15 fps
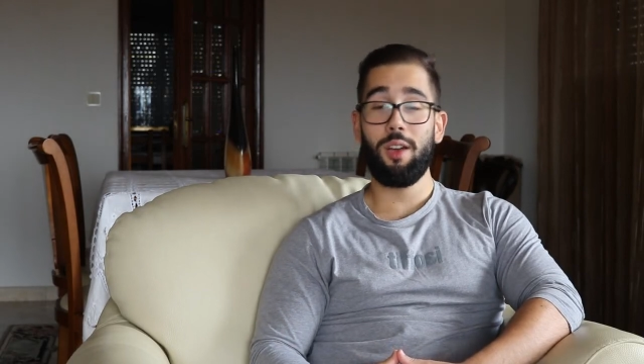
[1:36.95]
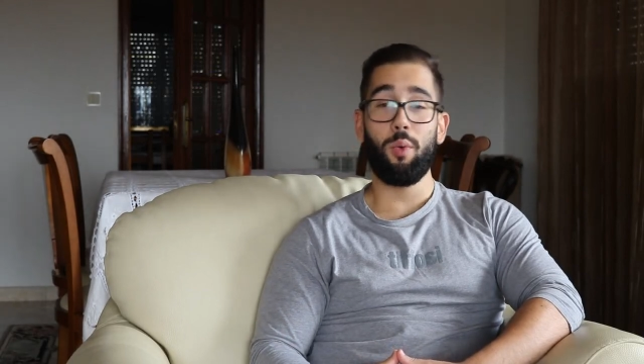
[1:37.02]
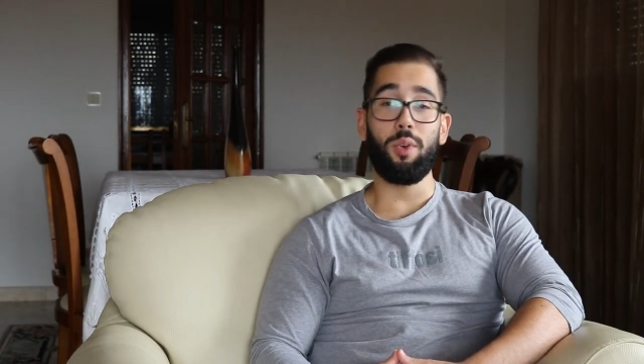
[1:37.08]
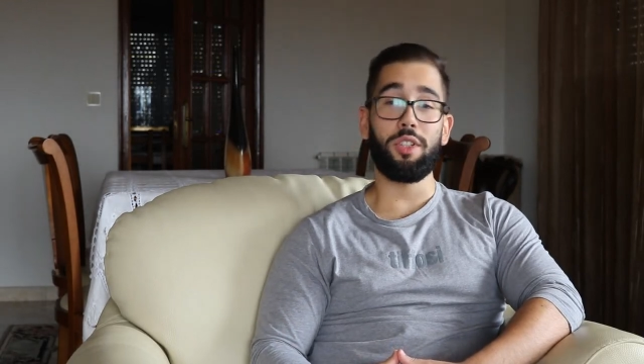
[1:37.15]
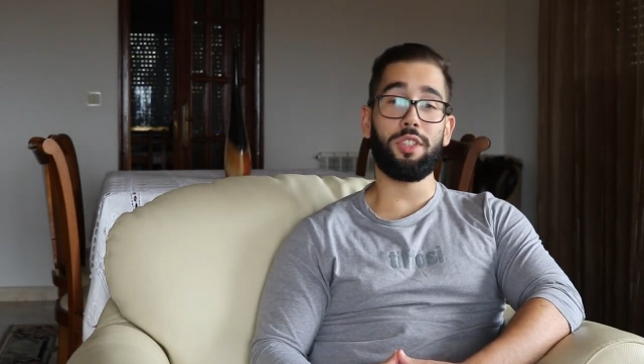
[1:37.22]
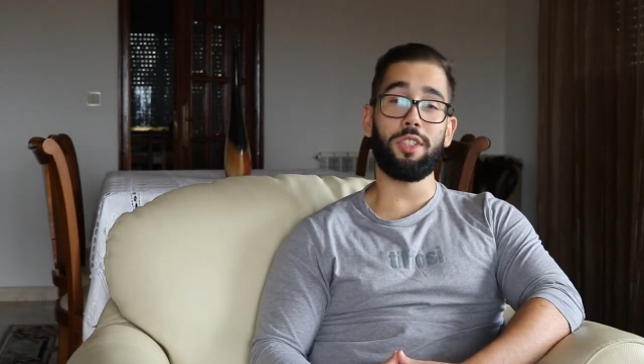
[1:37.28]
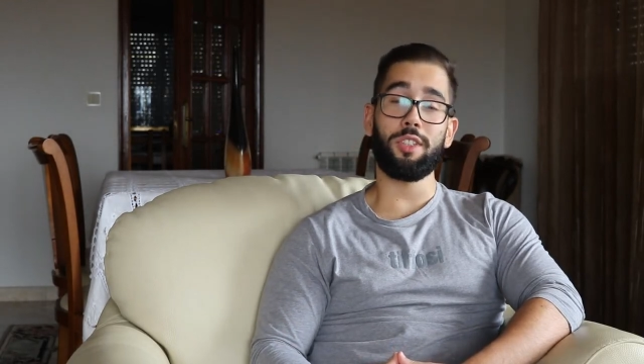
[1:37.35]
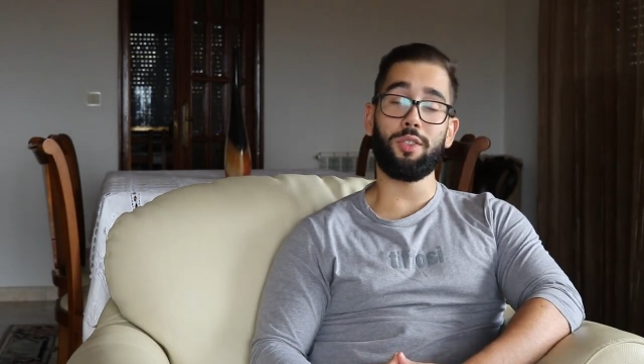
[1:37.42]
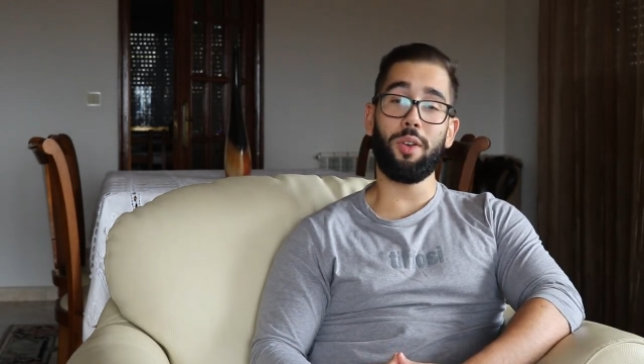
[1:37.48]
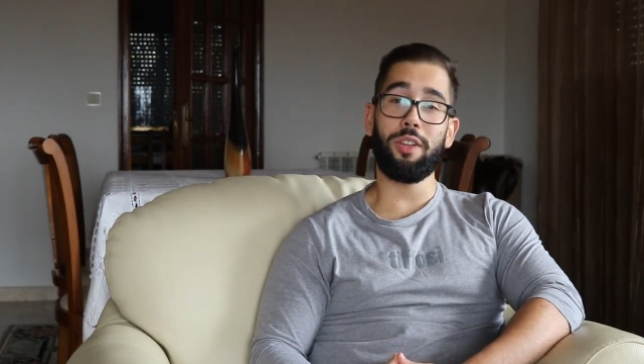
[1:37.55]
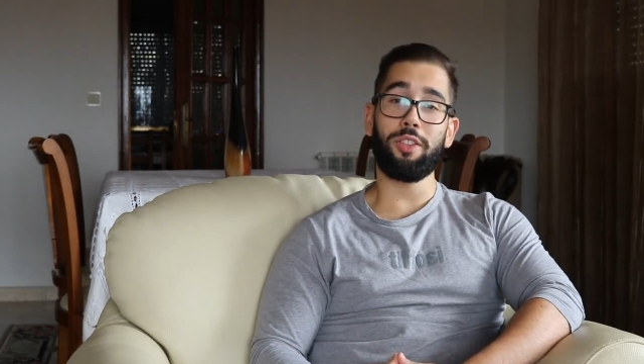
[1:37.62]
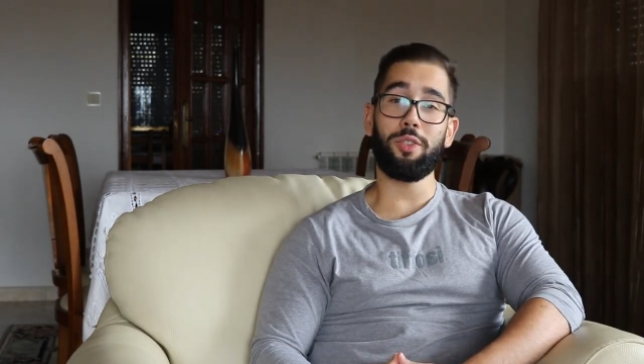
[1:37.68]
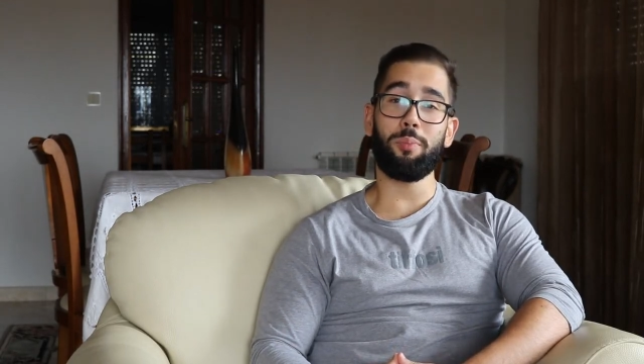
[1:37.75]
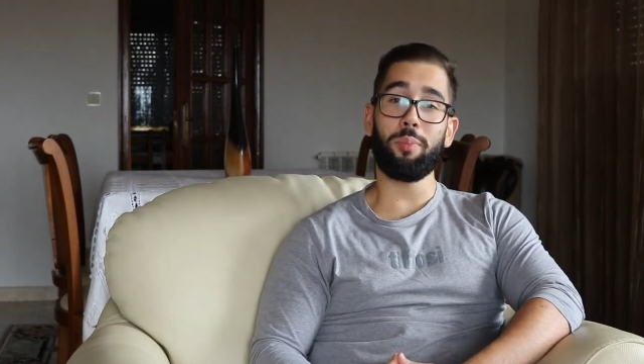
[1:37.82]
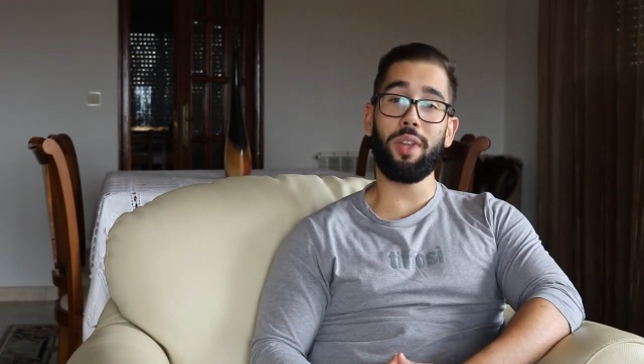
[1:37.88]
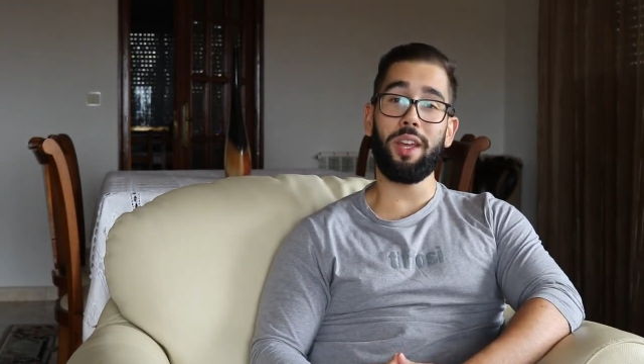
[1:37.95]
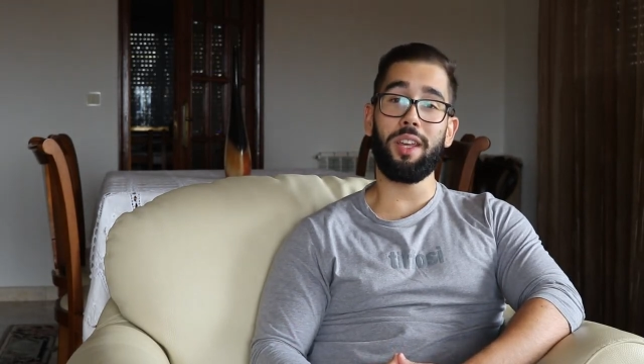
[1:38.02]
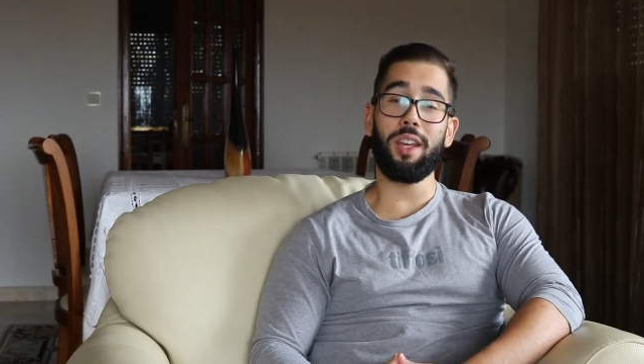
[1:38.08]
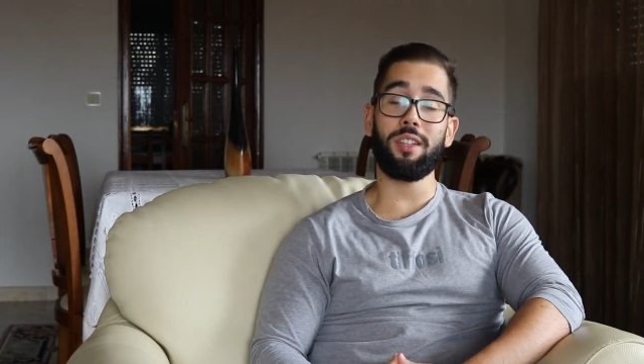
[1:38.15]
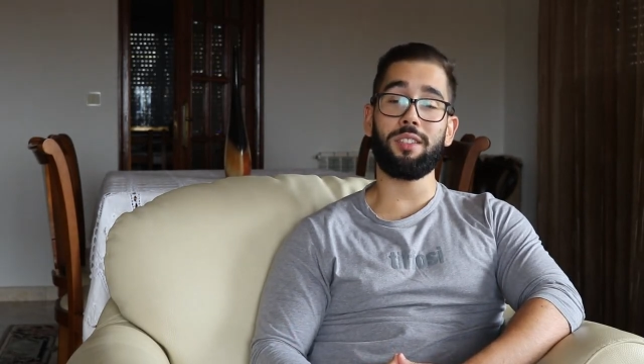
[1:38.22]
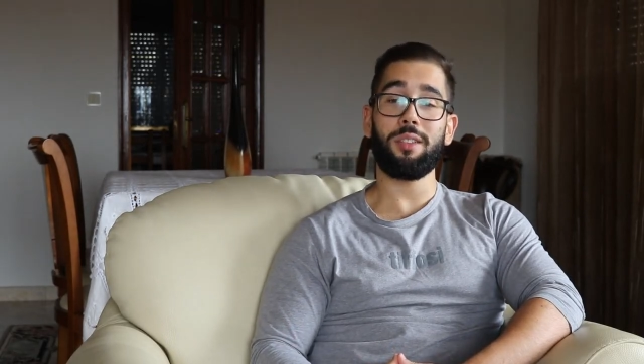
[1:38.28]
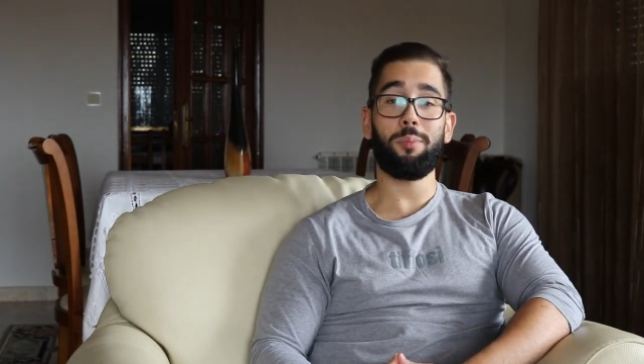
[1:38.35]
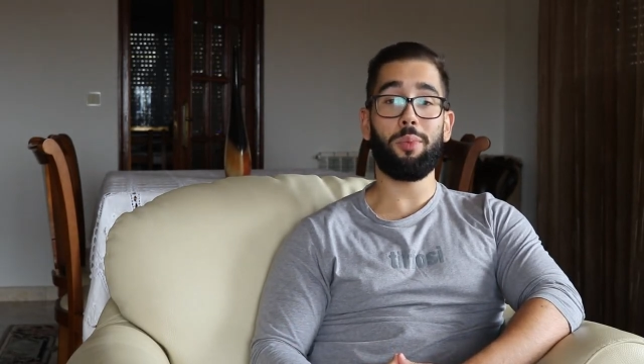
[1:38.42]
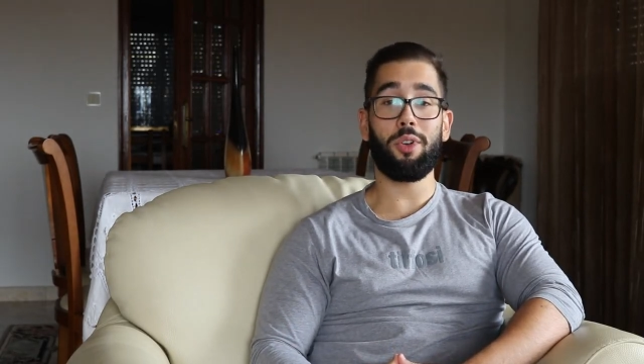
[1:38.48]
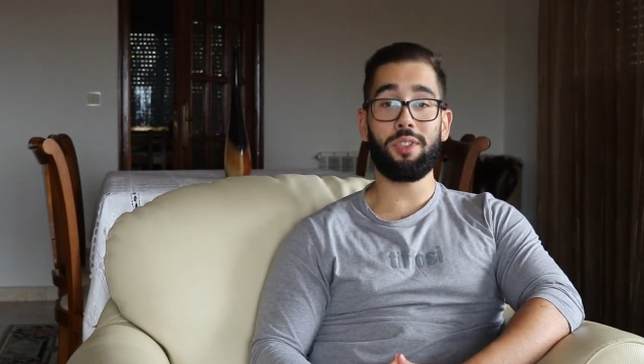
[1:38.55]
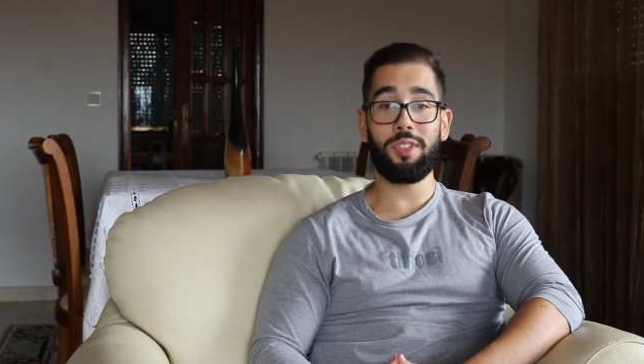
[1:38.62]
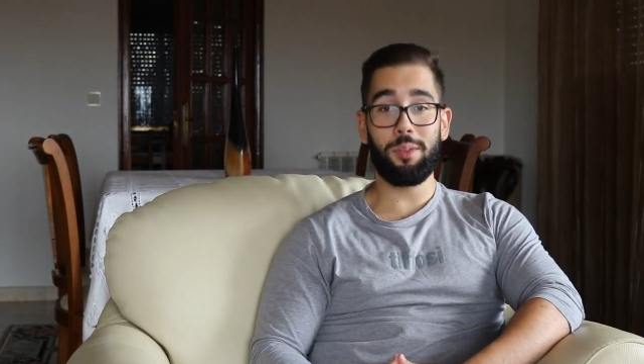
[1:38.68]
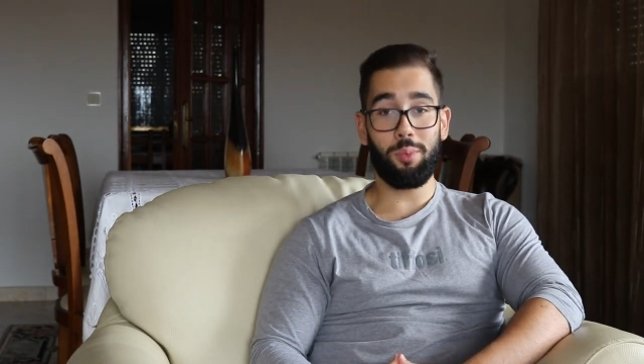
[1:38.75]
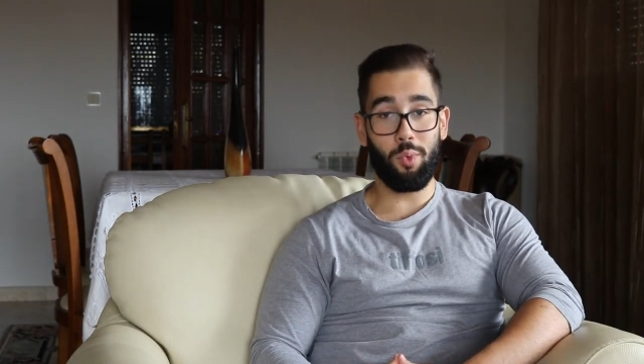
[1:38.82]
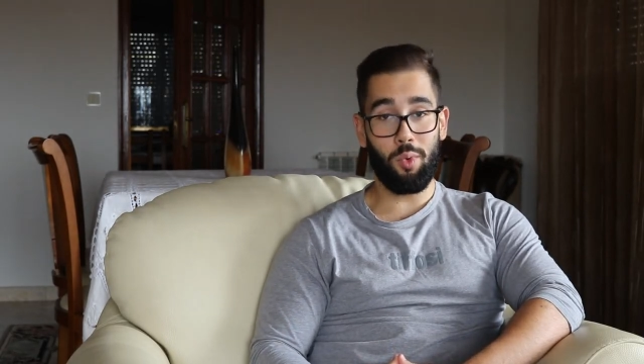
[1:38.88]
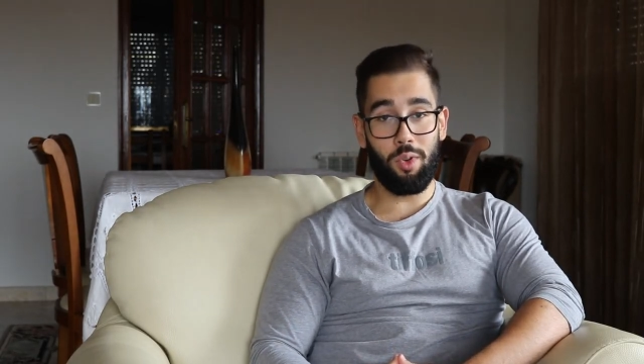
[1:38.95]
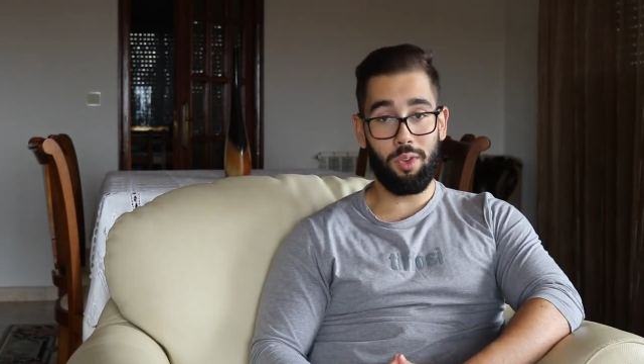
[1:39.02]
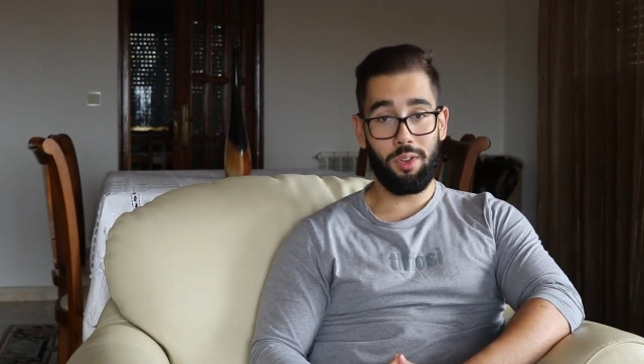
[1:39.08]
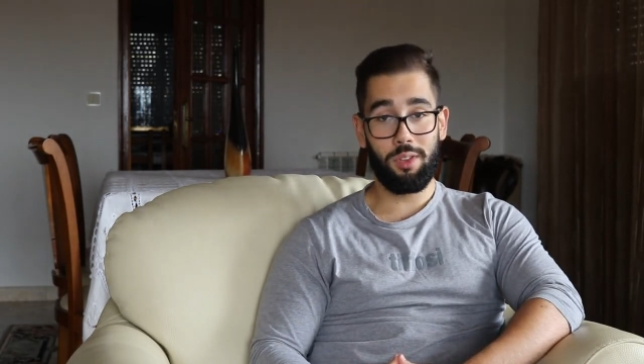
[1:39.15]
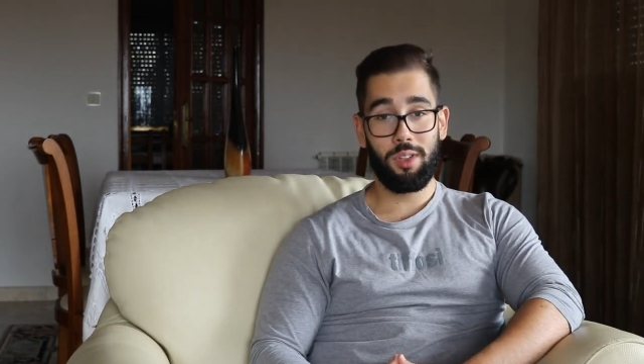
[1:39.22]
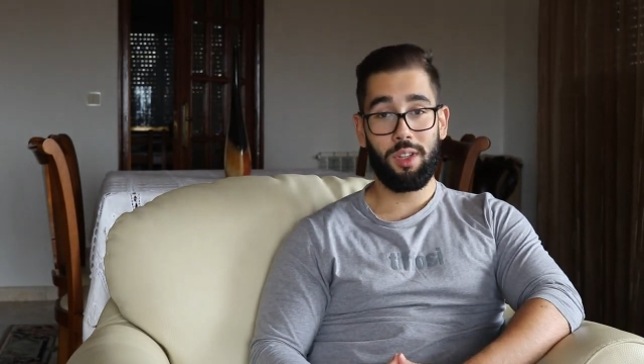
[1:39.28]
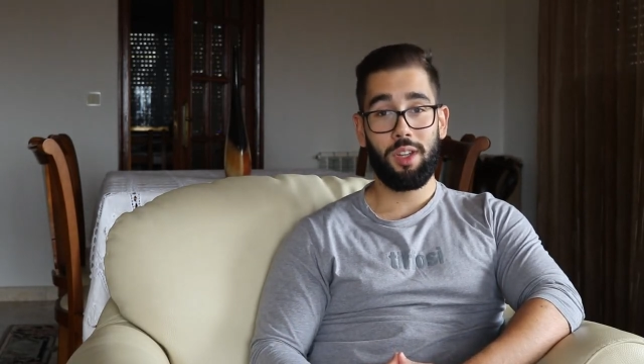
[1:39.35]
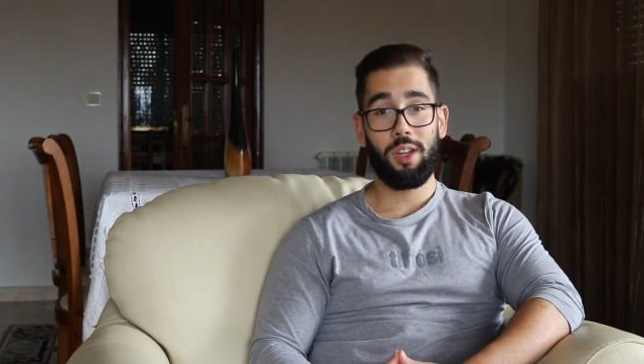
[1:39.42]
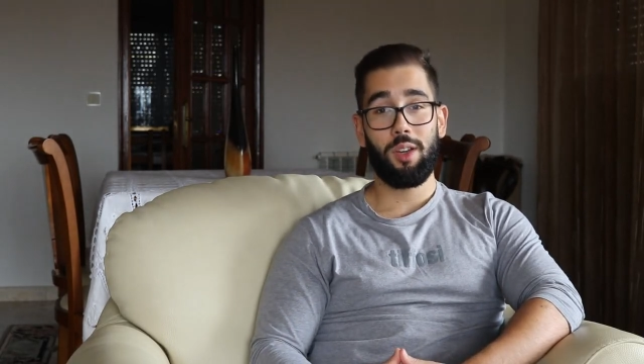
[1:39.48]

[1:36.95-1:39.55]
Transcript: which is going to play a supportive role